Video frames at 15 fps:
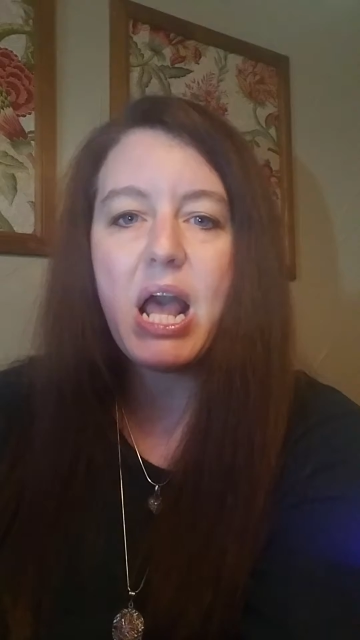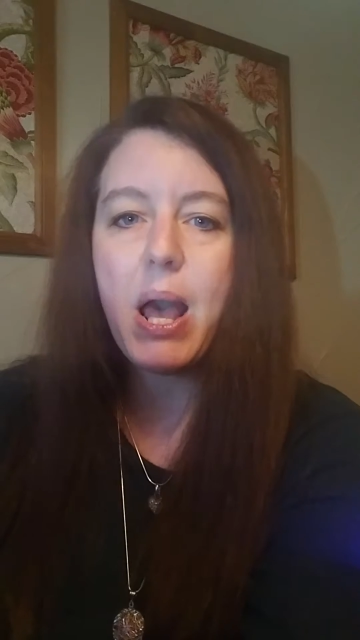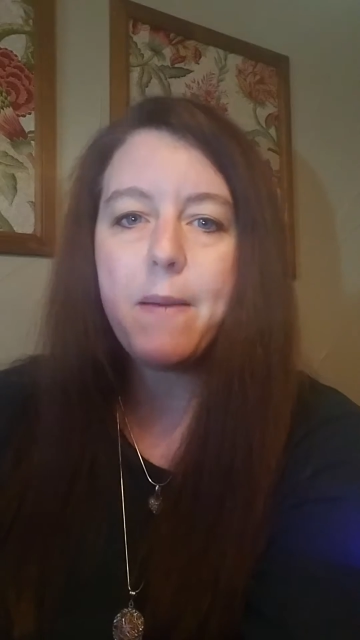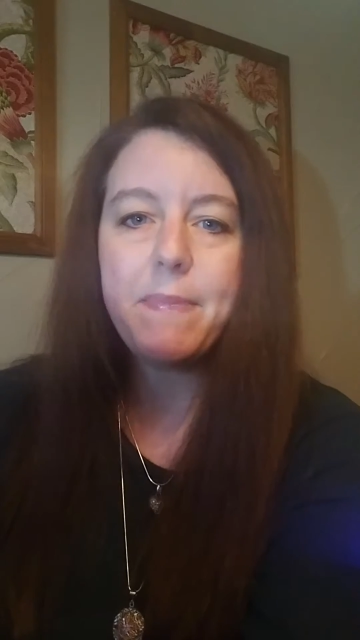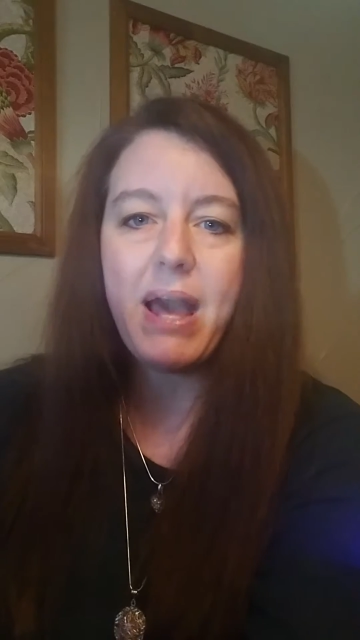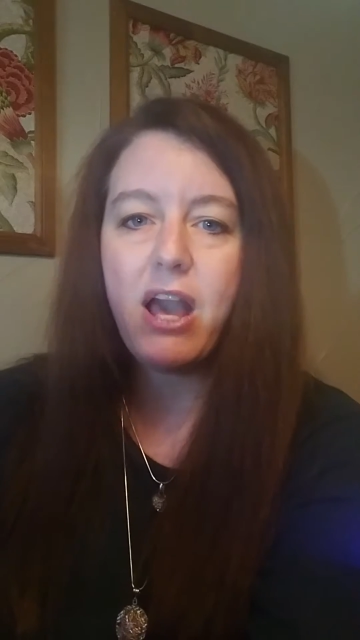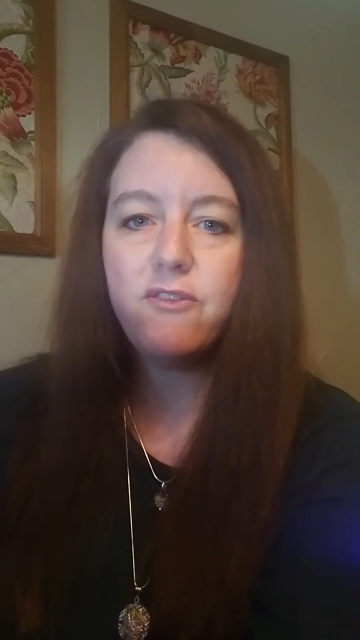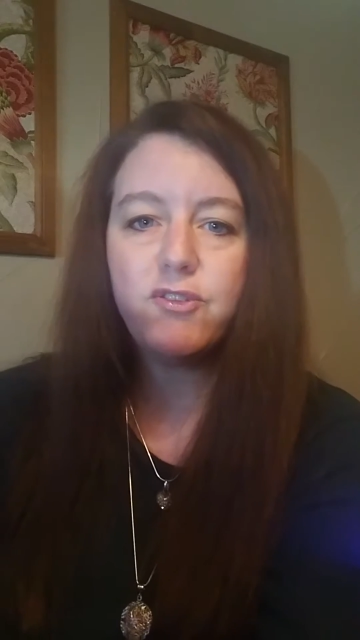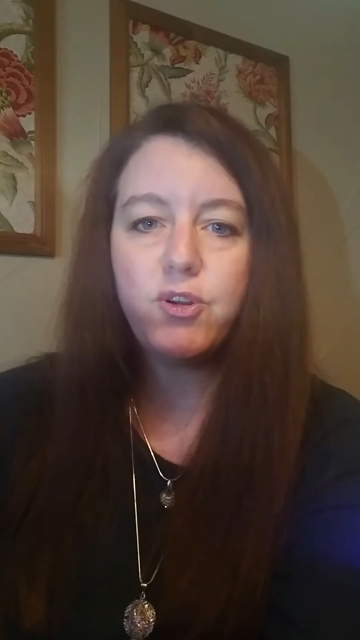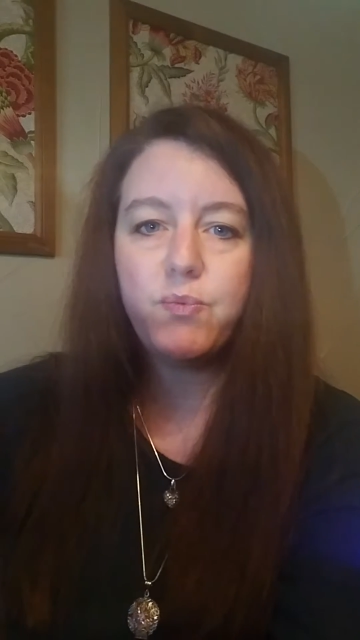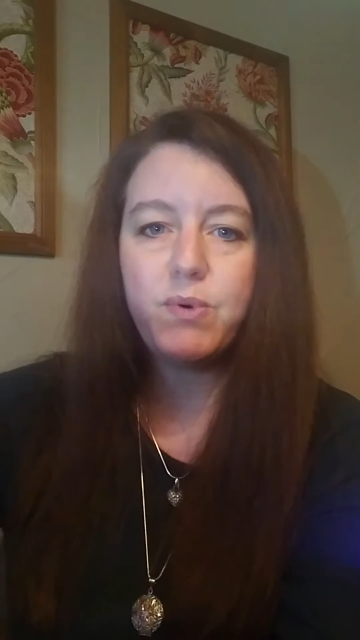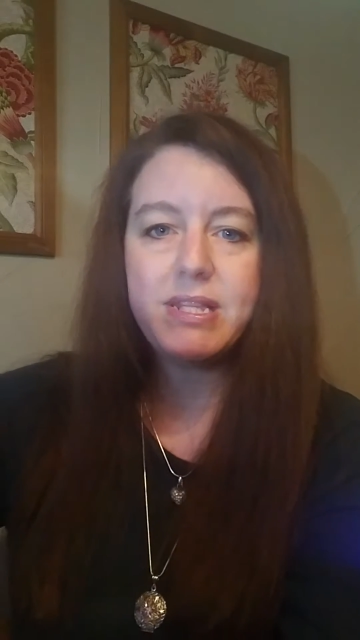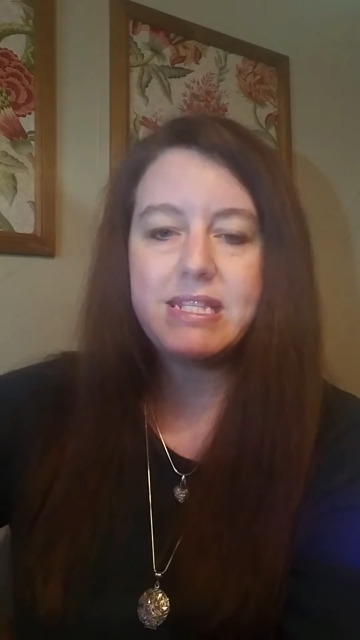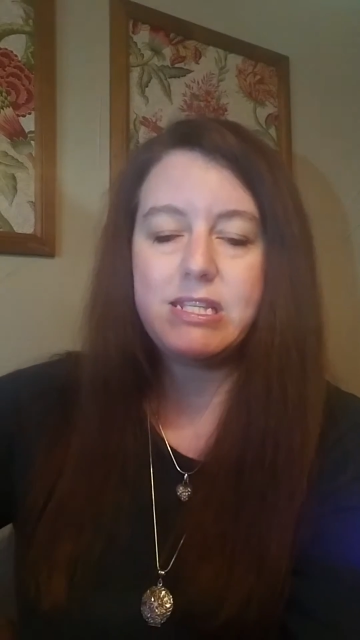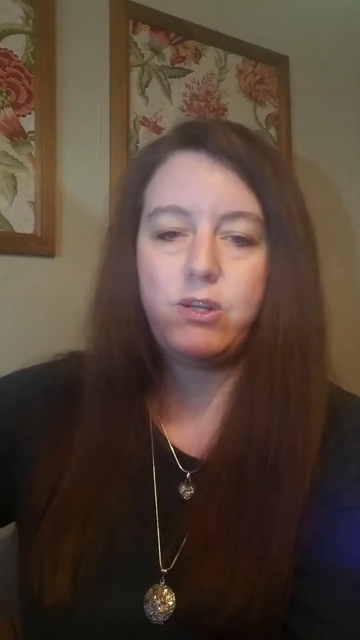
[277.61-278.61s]
up every
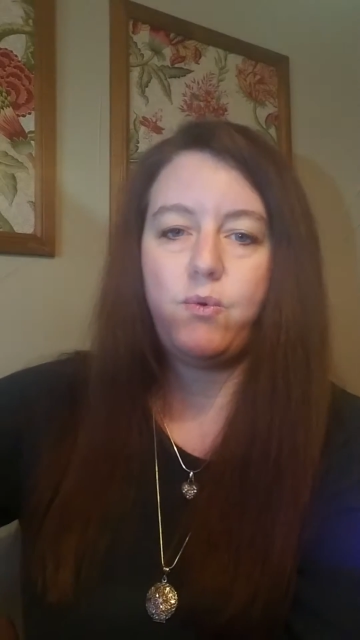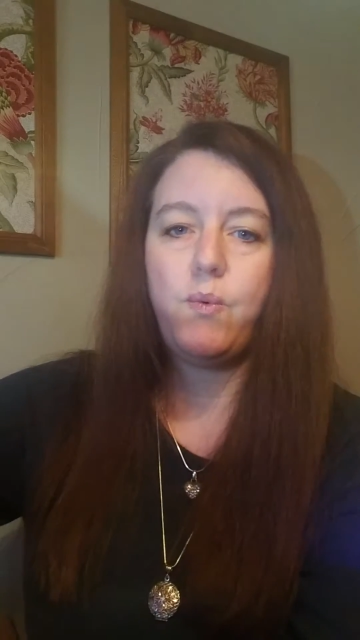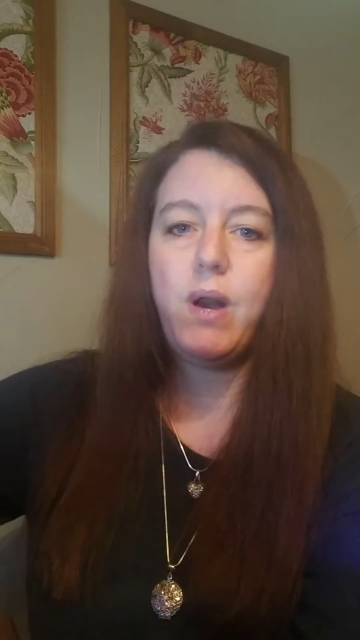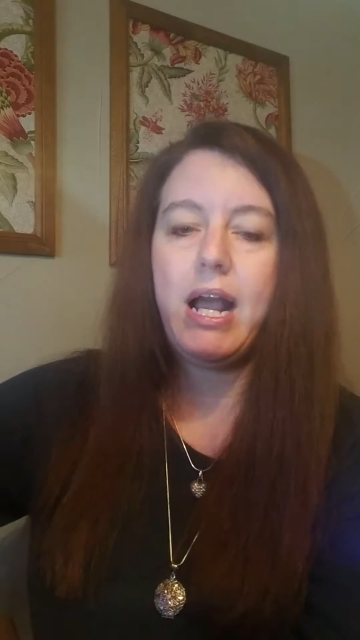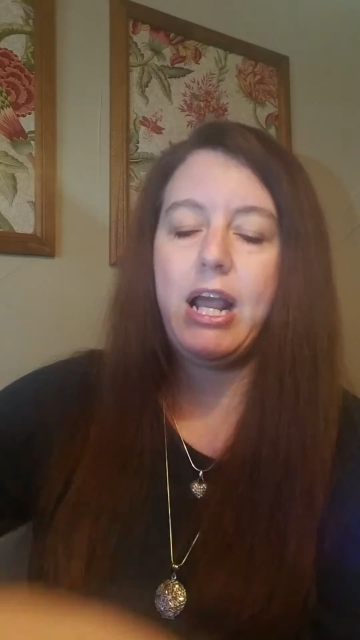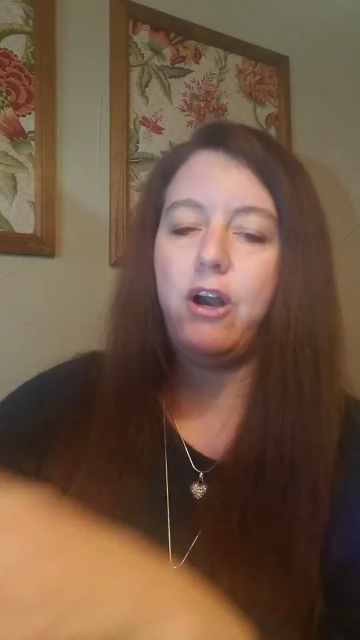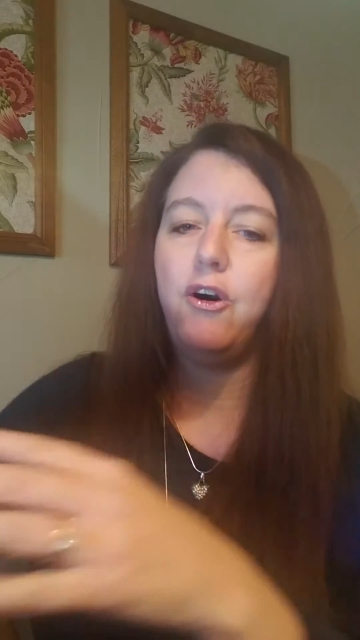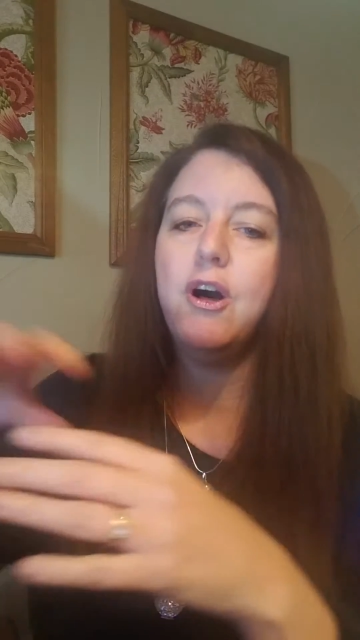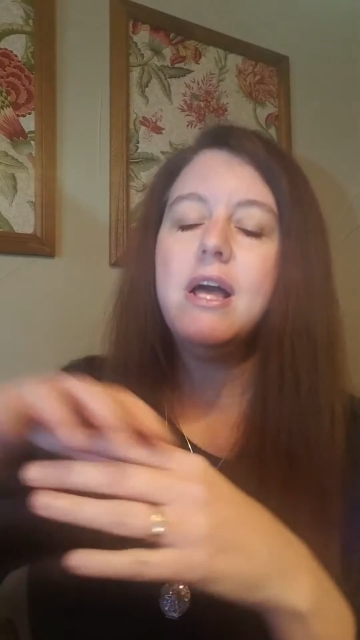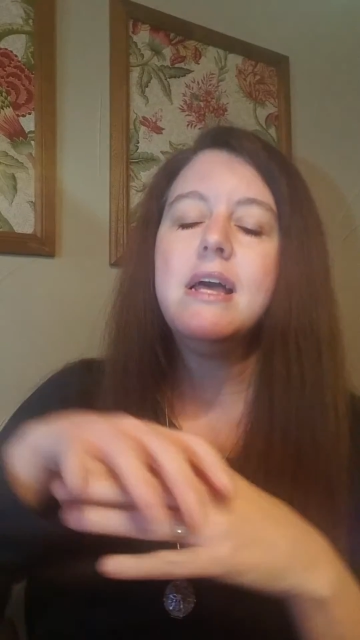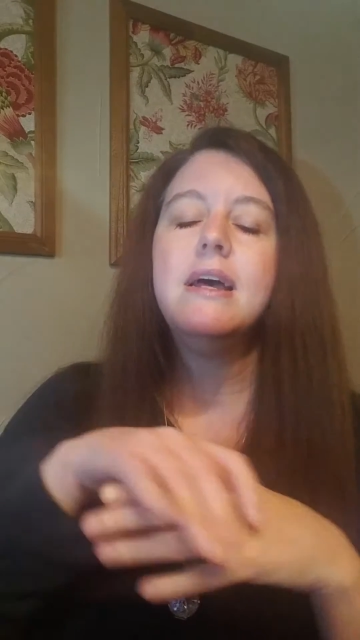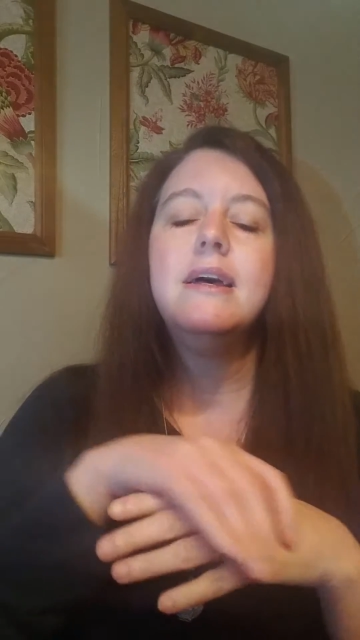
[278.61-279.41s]
once in a while.